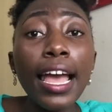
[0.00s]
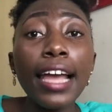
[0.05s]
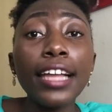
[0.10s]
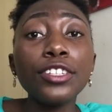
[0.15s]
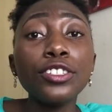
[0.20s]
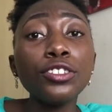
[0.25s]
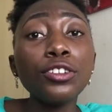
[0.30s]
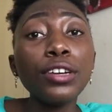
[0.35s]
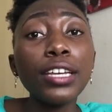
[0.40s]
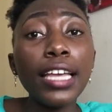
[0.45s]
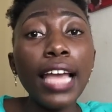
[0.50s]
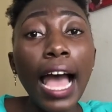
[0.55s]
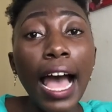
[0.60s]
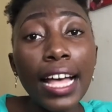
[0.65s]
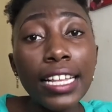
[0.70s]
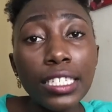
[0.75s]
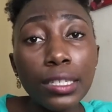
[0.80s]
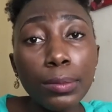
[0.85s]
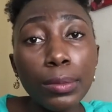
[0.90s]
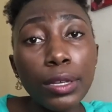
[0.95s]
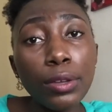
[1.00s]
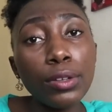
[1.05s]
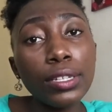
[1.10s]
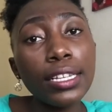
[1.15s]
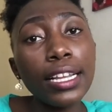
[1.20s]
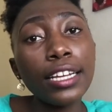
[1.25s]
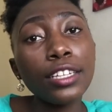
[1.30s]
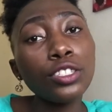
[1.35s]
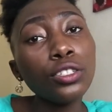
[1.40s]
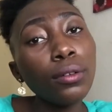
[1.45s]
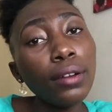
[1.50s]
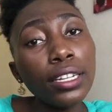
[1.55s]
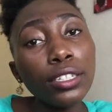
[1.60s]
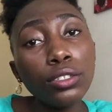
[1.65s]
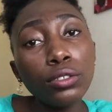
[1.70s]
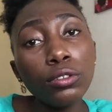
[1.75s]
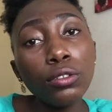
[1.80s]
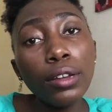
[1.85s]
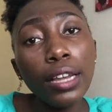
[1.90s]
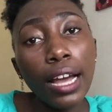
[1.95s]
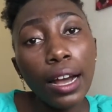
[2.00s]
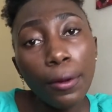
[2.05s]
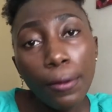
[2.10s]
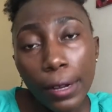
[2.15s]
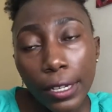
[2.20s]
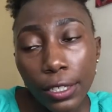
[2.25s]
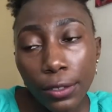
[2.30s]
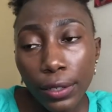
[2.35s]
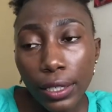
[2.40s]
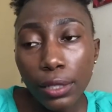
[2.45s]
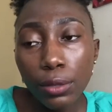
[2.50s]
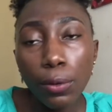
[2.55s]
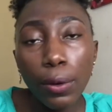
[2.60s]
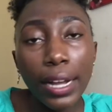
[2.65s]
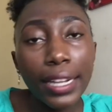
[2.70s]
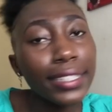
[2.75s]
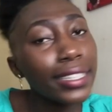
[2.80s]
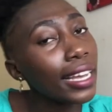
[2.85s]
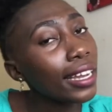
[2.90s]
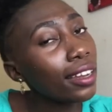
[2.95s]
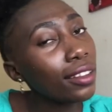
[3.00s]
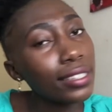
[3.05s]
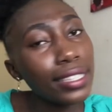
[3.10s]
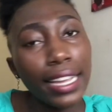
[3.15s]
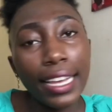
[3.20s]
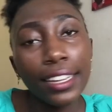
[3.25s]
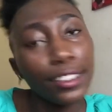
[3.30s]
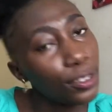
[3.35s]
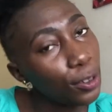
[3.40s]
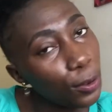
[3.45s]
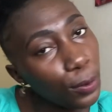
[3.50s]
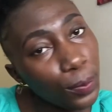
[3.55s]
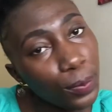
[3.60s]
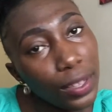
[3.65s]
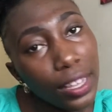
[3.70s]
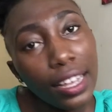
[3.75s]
and you know he asked me he was like do you want to do language first one year and i was like no